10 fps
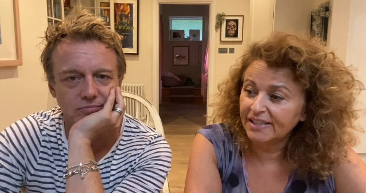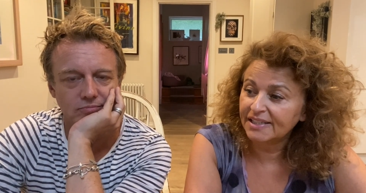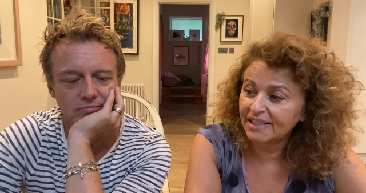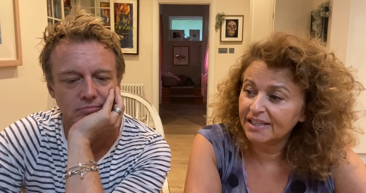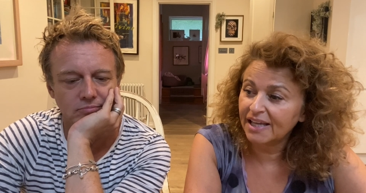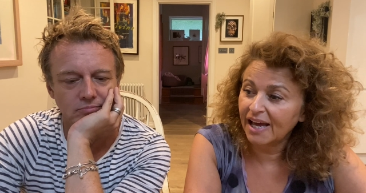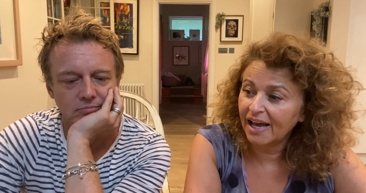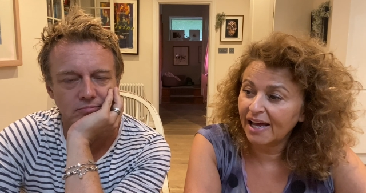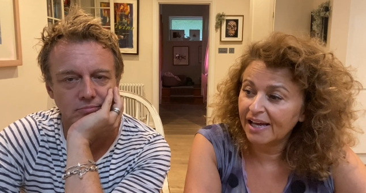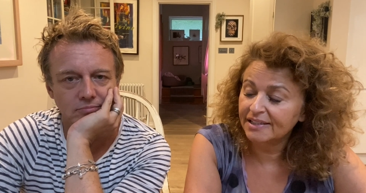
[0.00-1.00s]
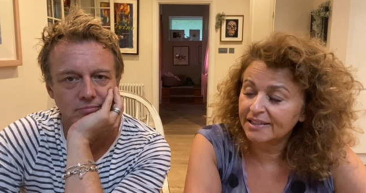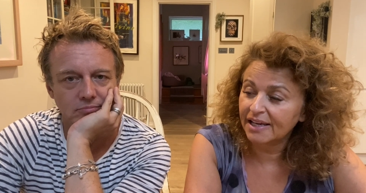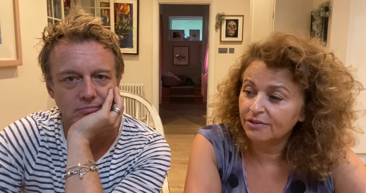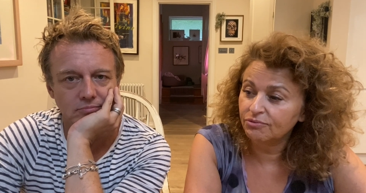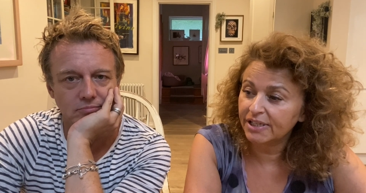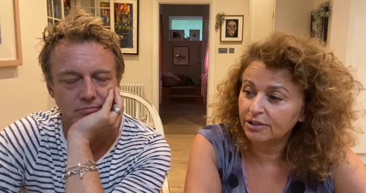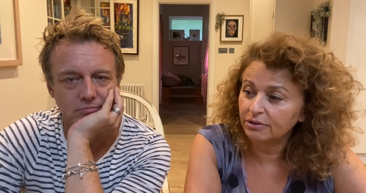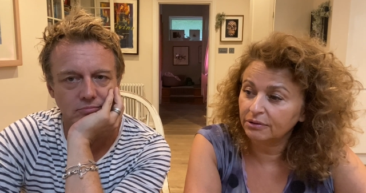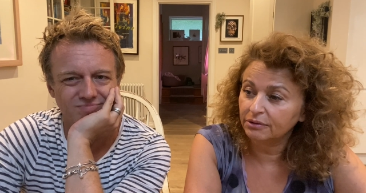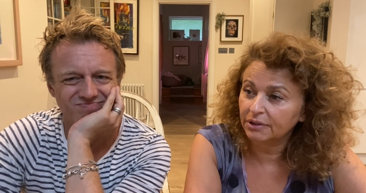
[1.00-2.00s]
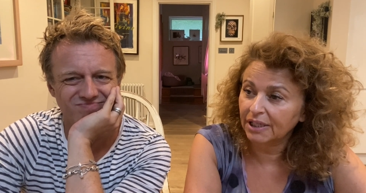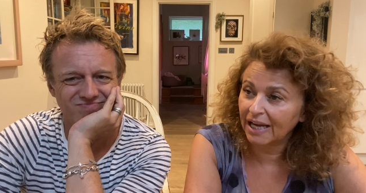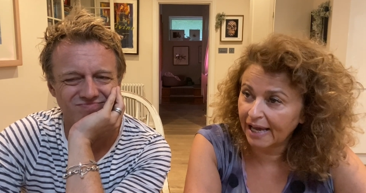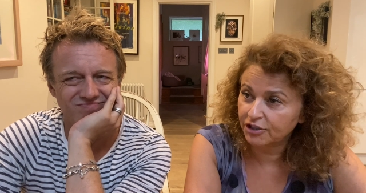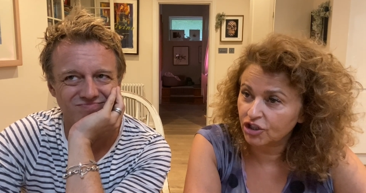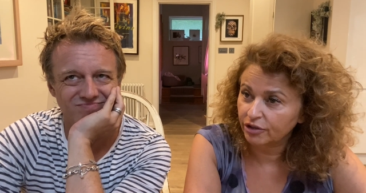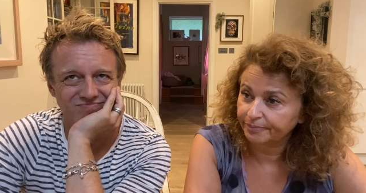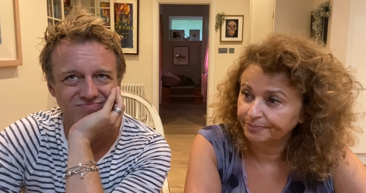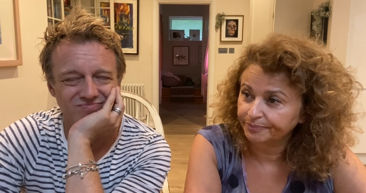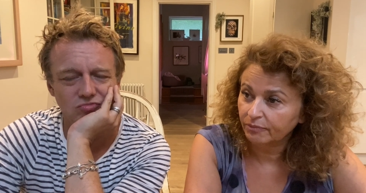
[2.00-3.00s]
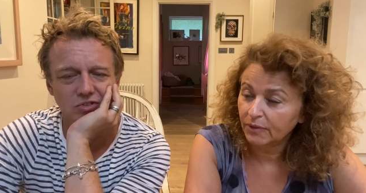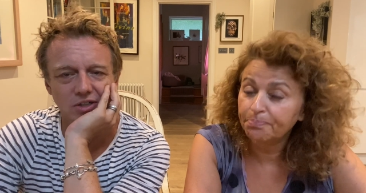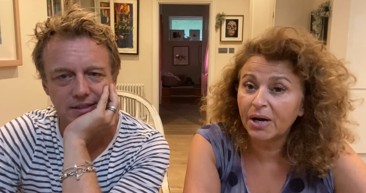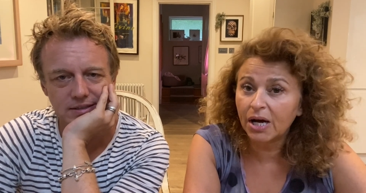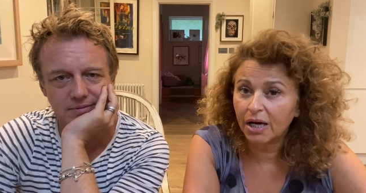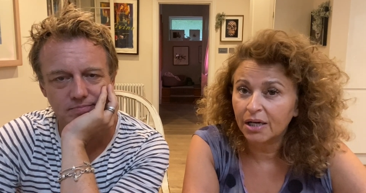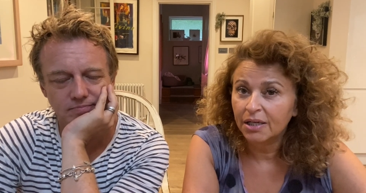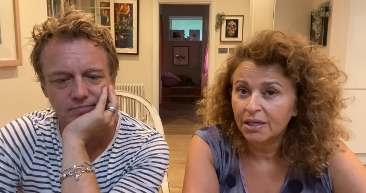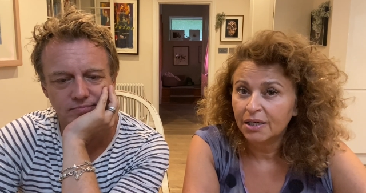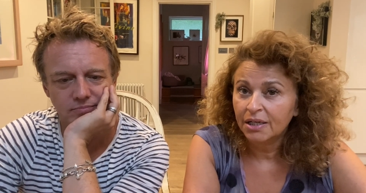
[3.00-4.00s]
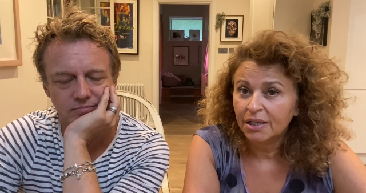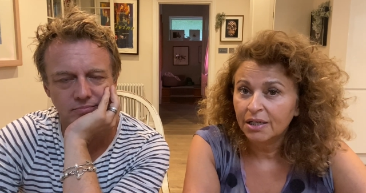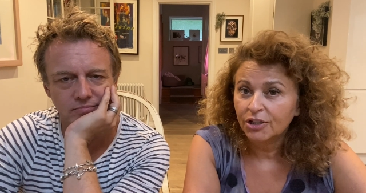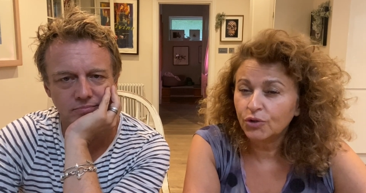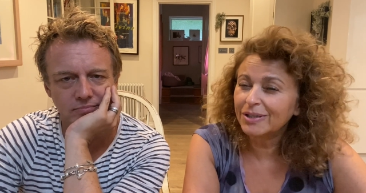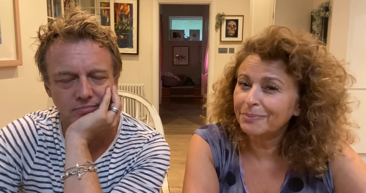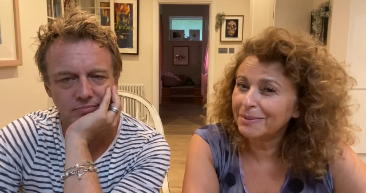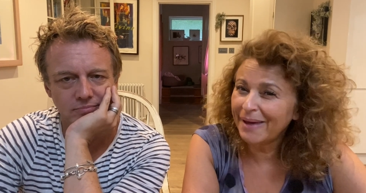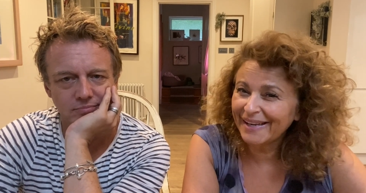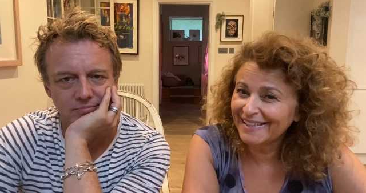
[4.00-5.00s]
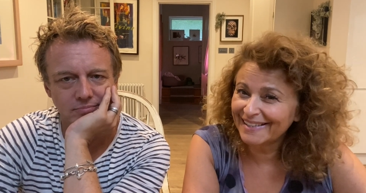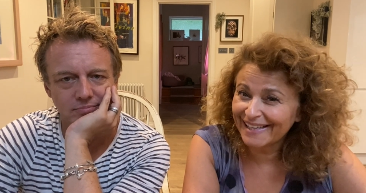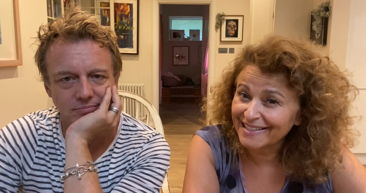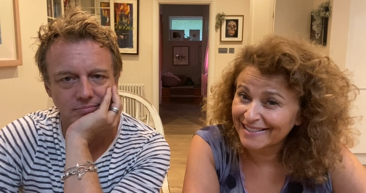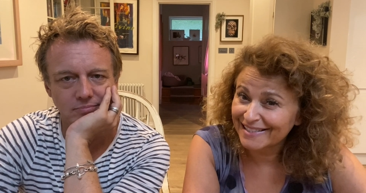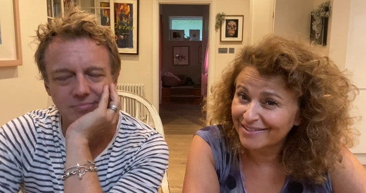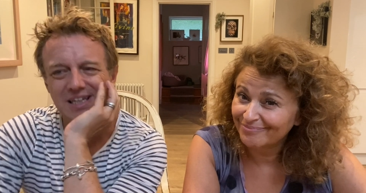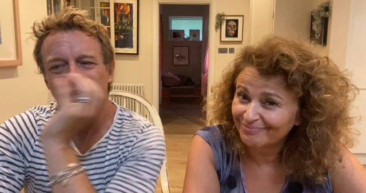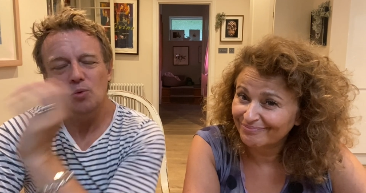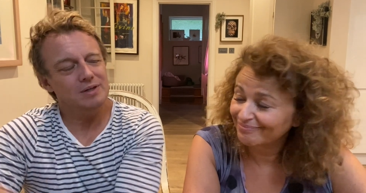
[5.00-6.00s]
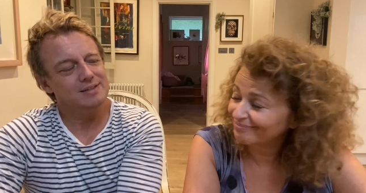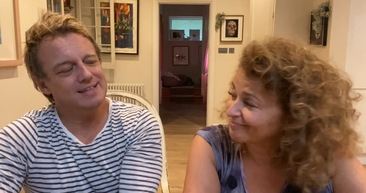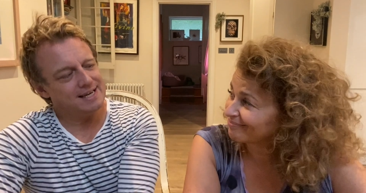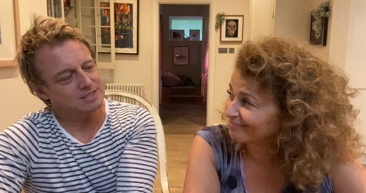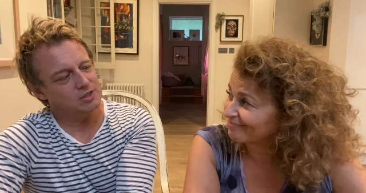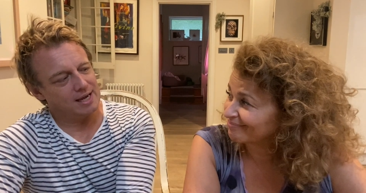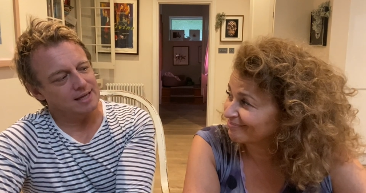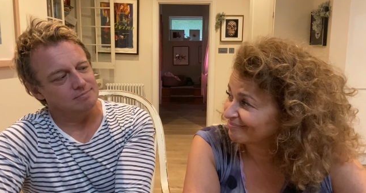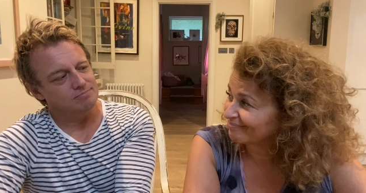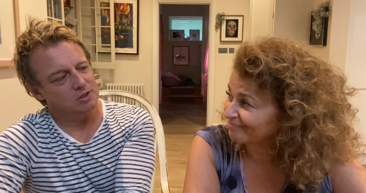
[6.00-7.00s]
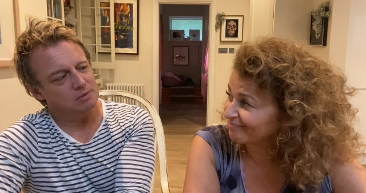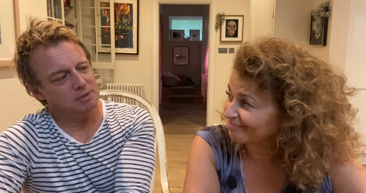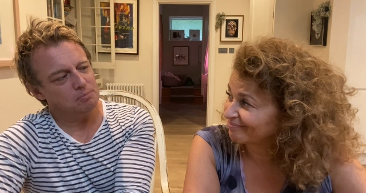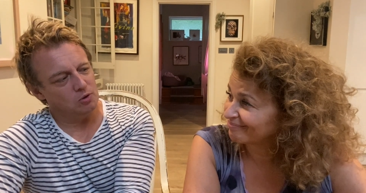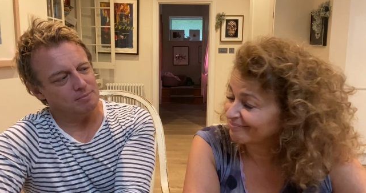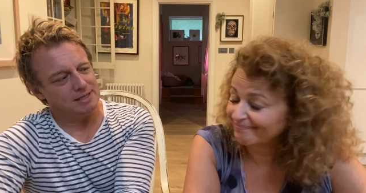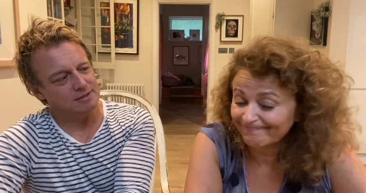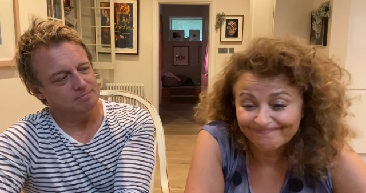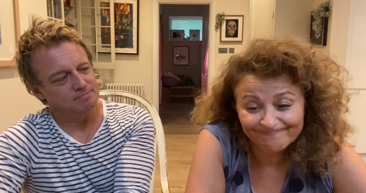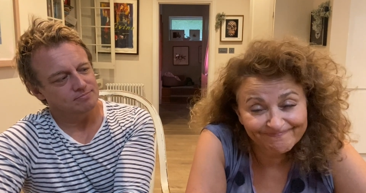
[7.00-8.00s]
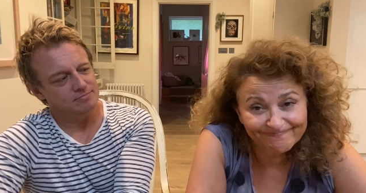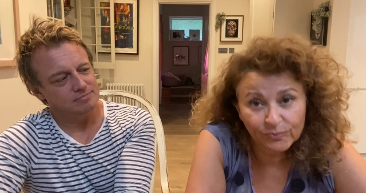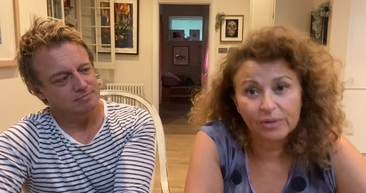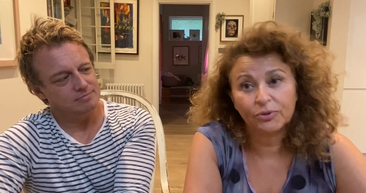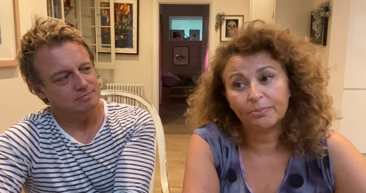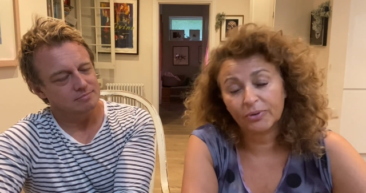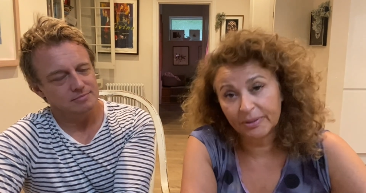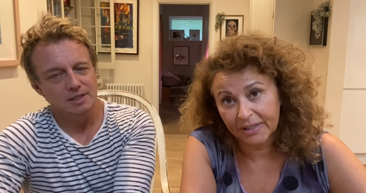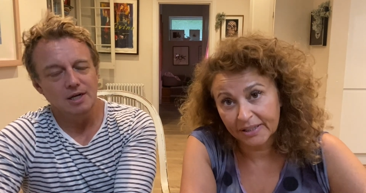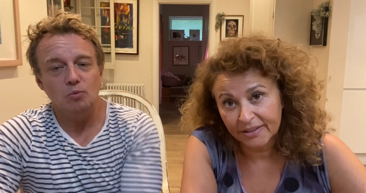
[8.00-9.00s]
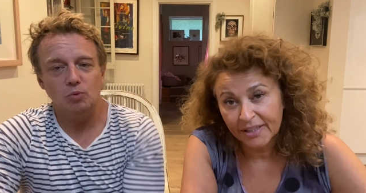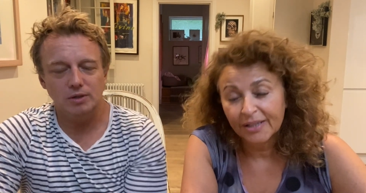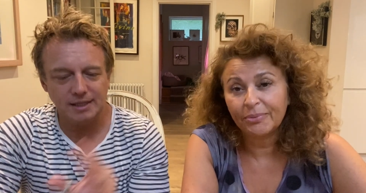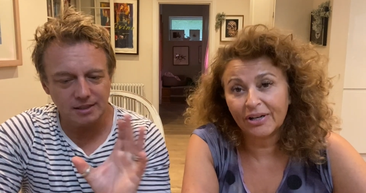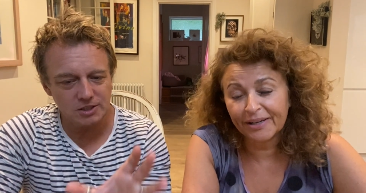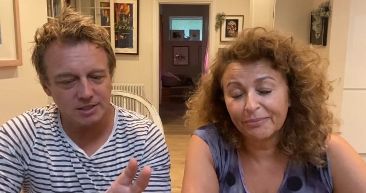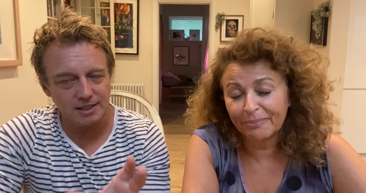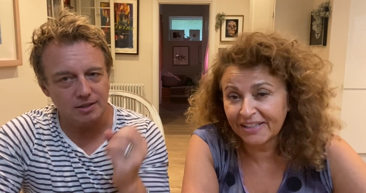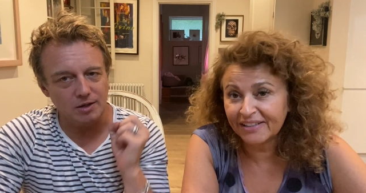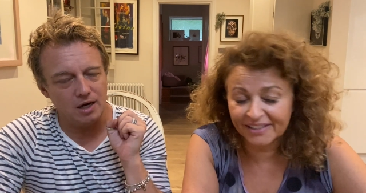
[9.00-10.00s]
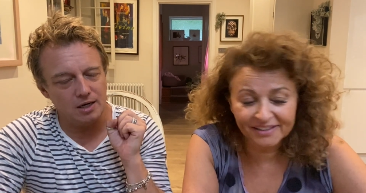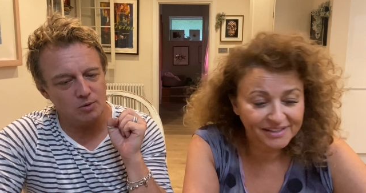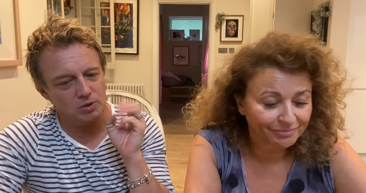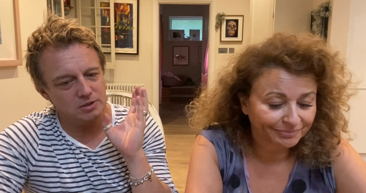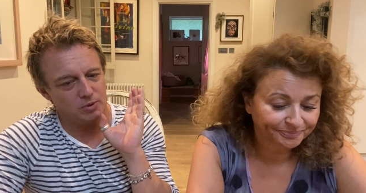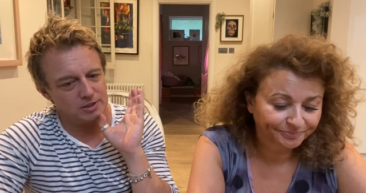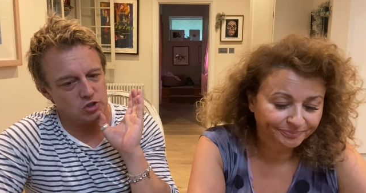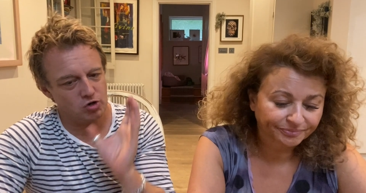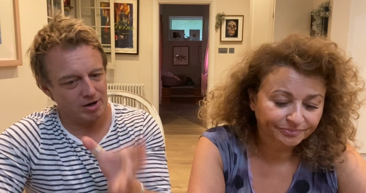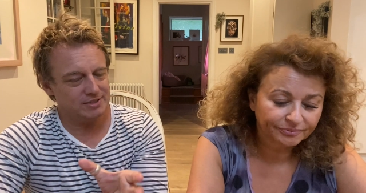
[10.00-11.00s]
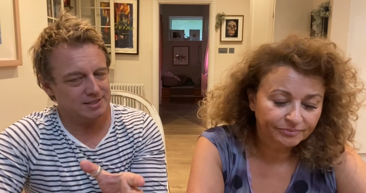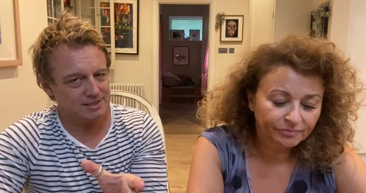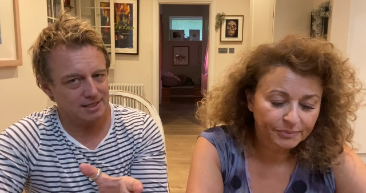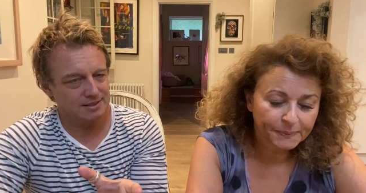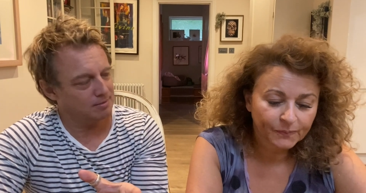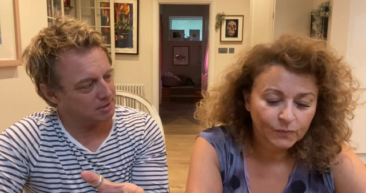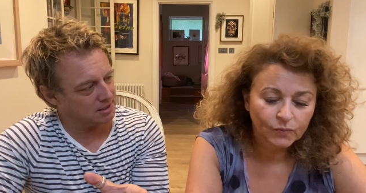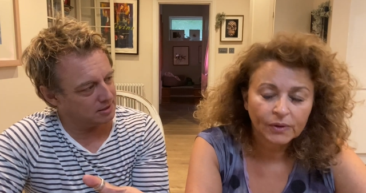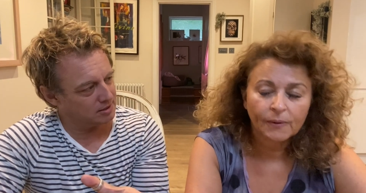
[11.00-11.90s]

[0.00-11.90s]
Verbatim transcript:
Speaker 1: see that as a real clash. Right. But you can be many things.
Speaker 2: Well, yes, you can. You can be a polymath.
Speaker 1: Well, I'm not that. Well, can I, I just say though, I
Speaker 2: wonder whether Travis, is that the name of the guy